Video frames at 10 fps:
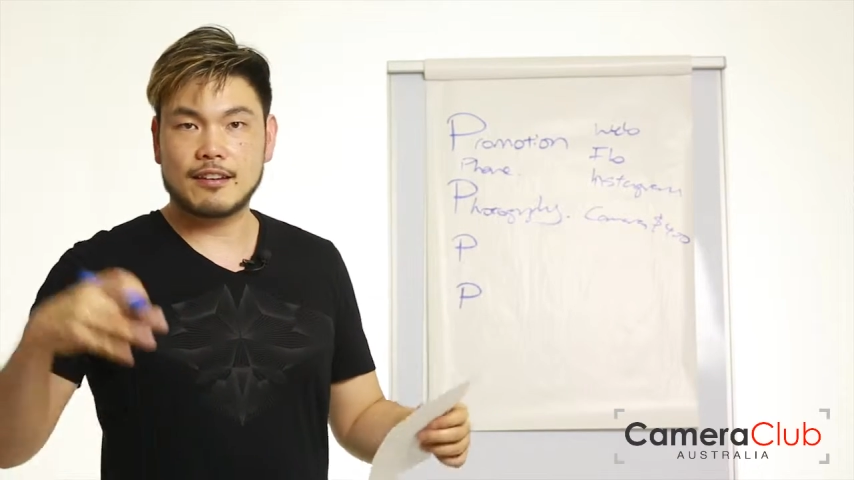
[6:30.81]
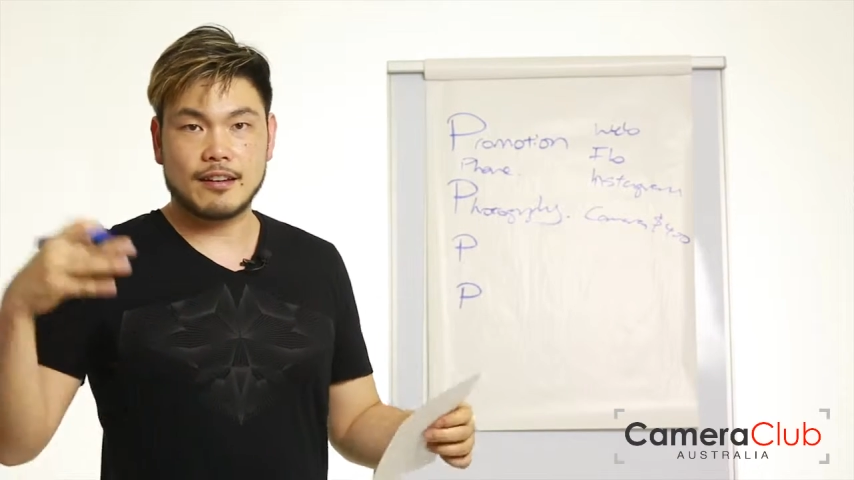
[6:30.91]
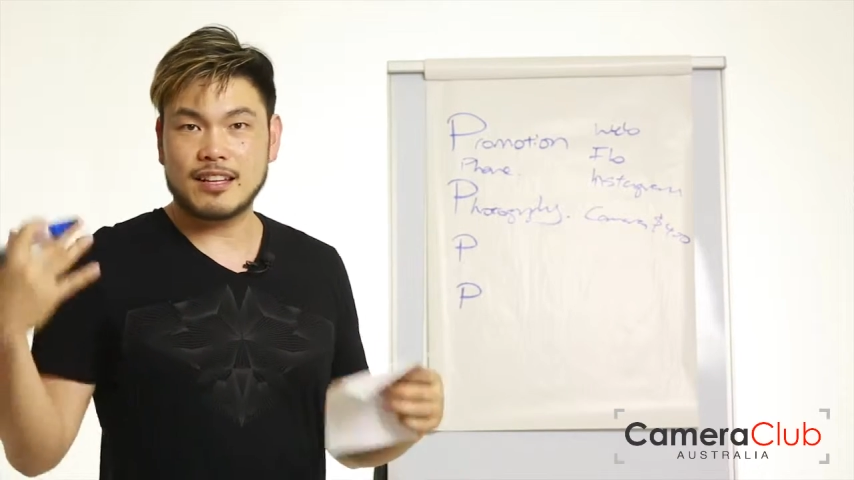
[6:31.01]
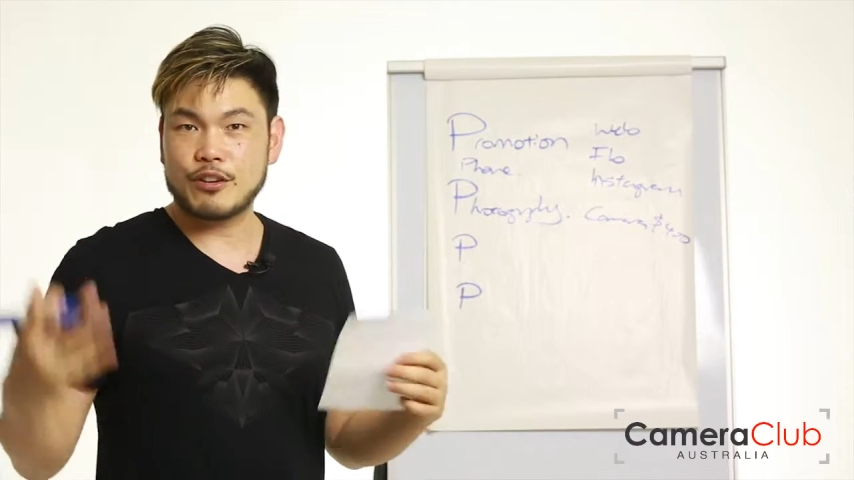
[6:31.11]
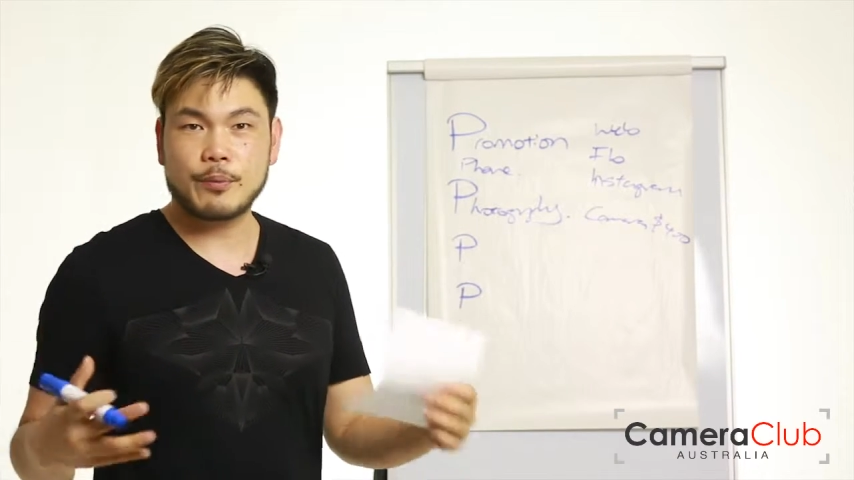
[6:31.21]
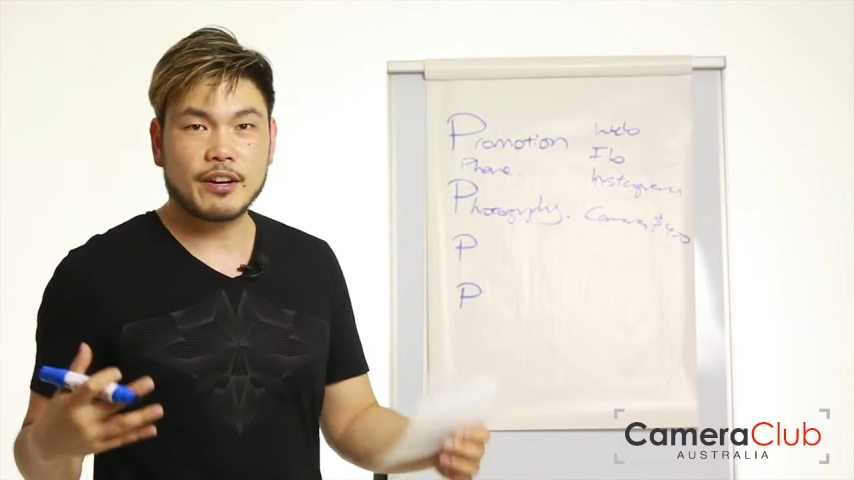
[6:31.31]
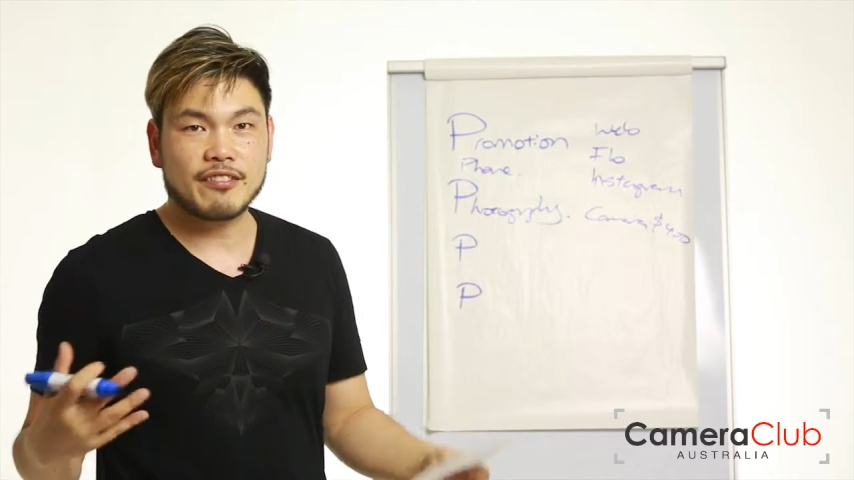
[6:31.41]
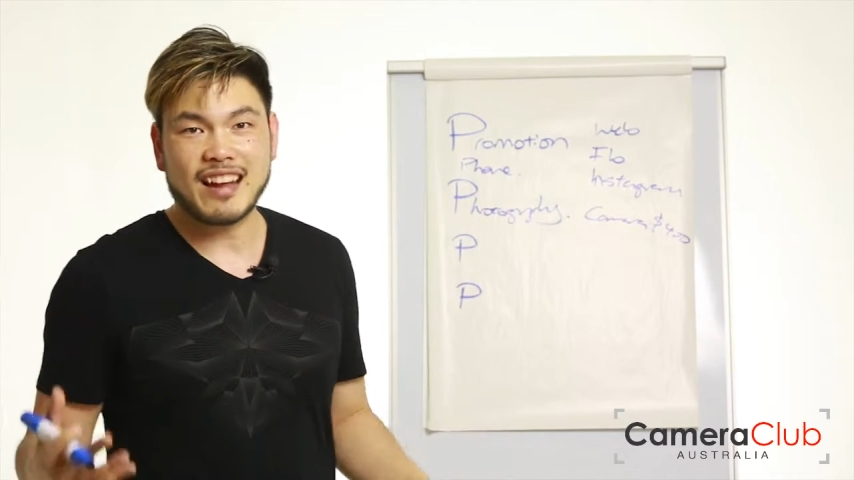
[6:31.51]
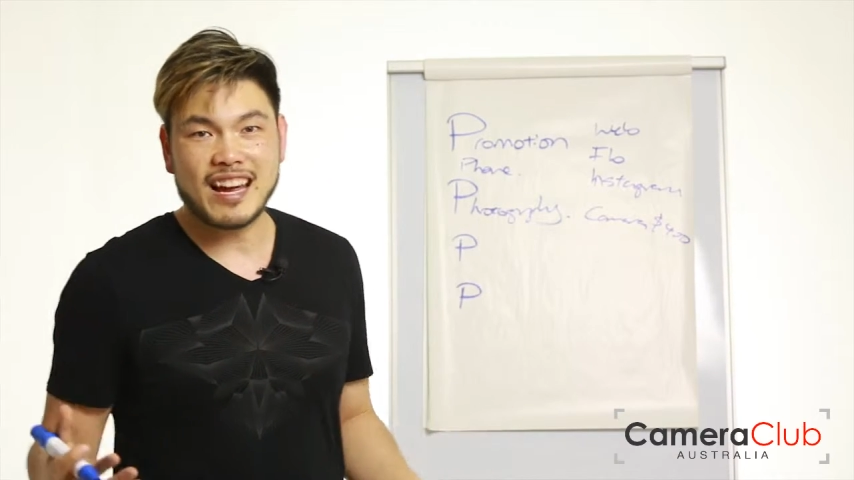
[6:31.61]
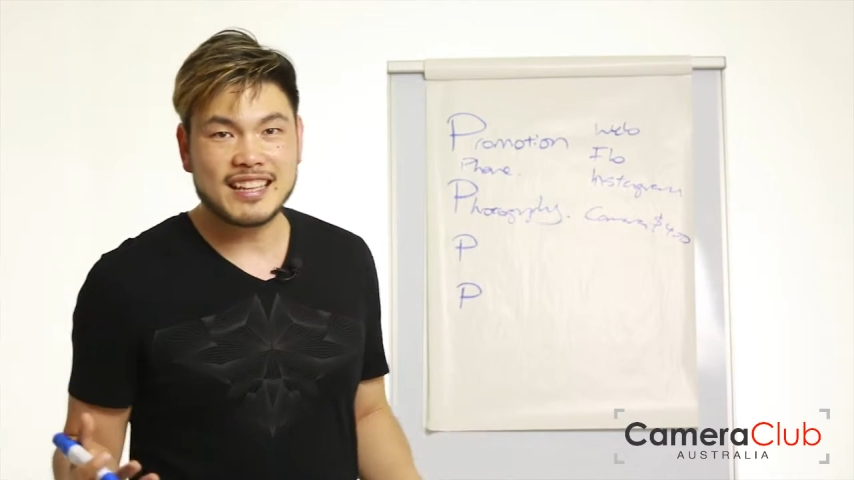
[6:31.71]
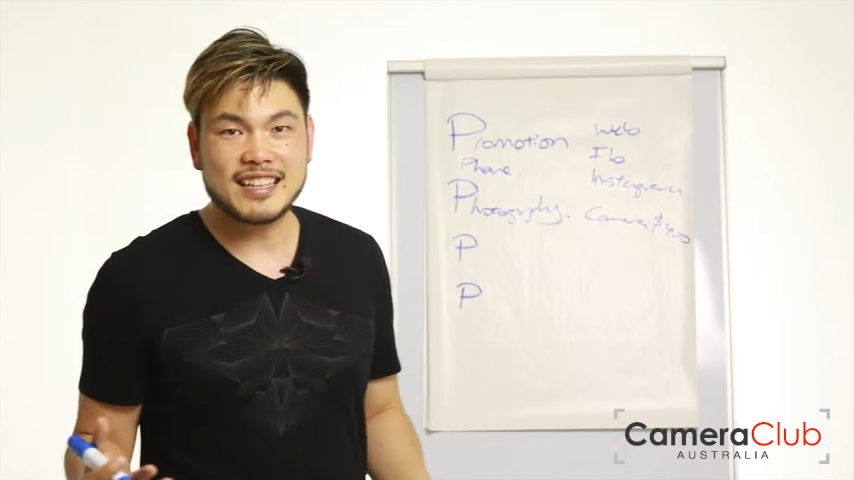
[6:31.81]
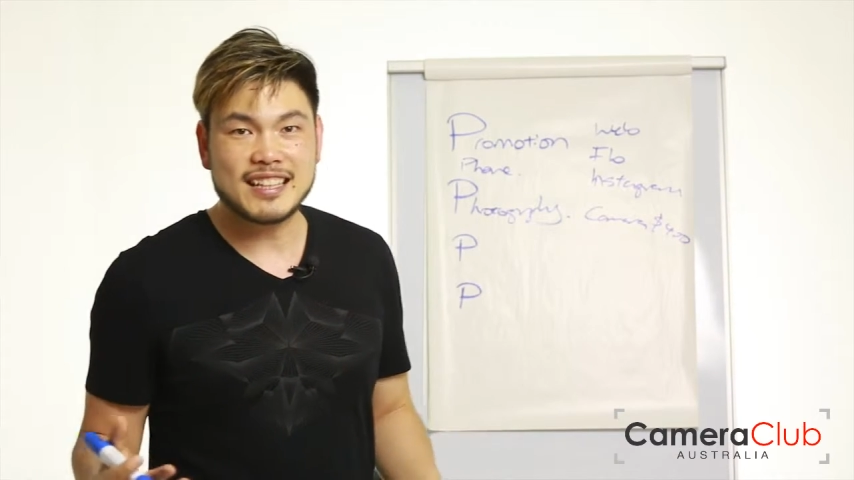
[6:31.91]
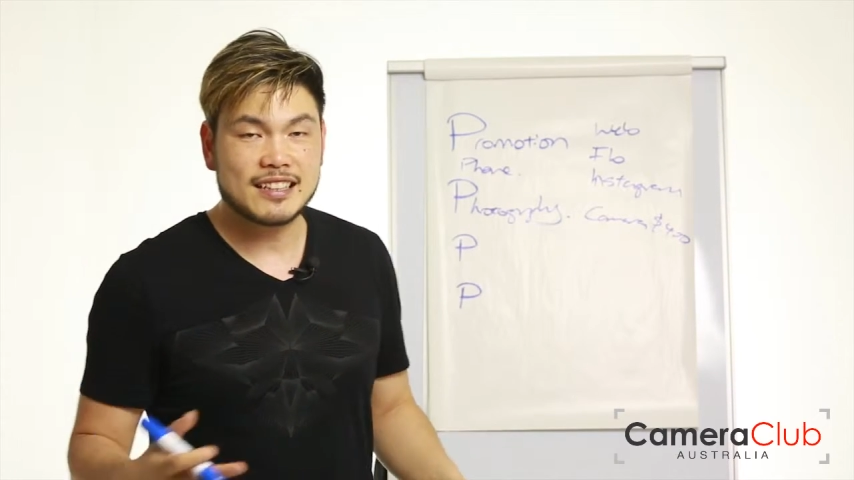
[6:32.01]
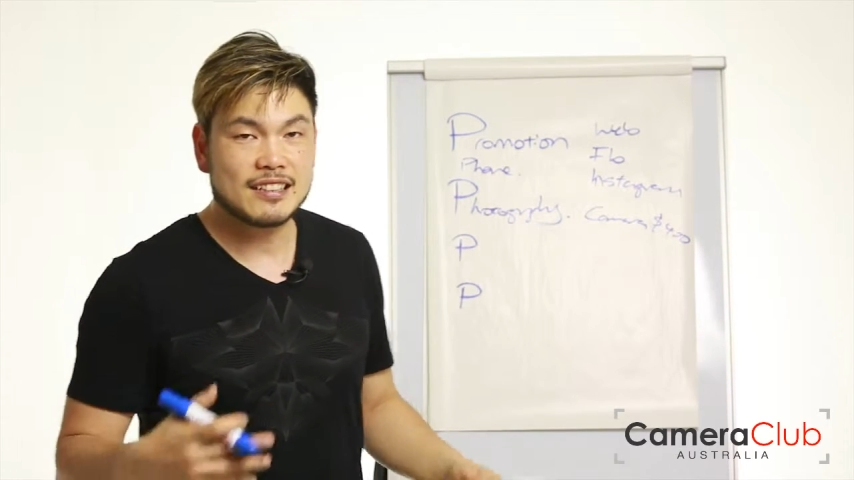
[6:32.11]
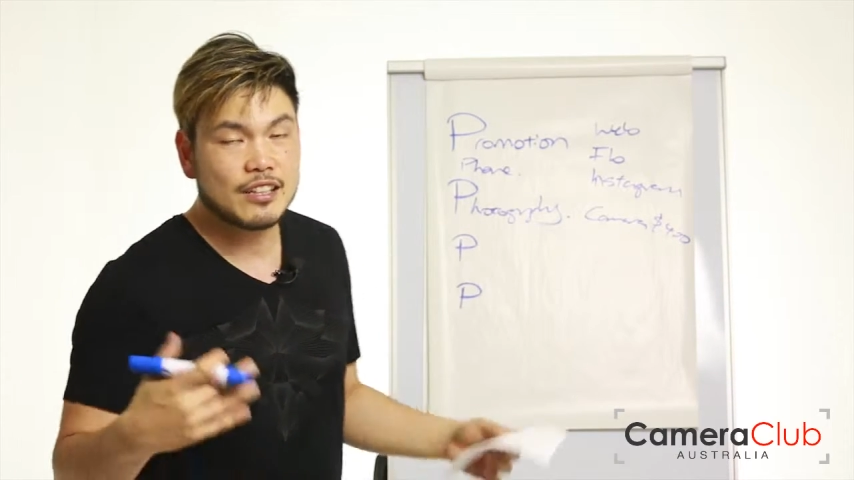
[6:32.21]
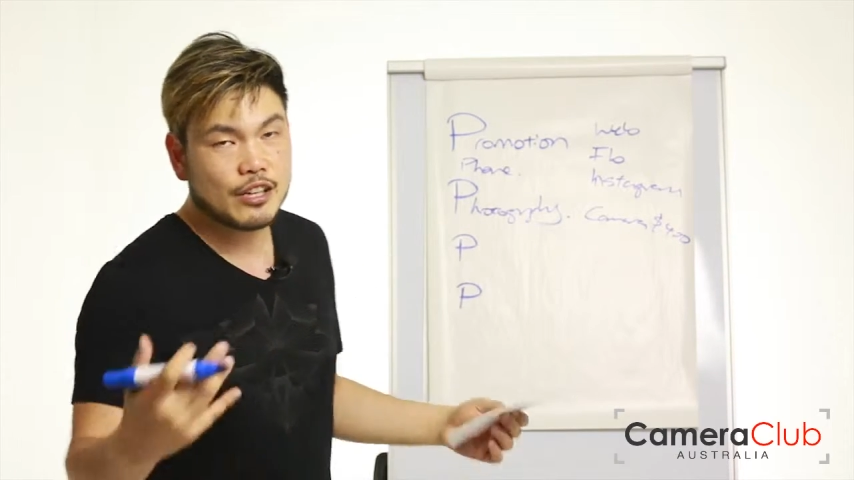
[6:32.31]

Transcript: a little bit of lighting gear.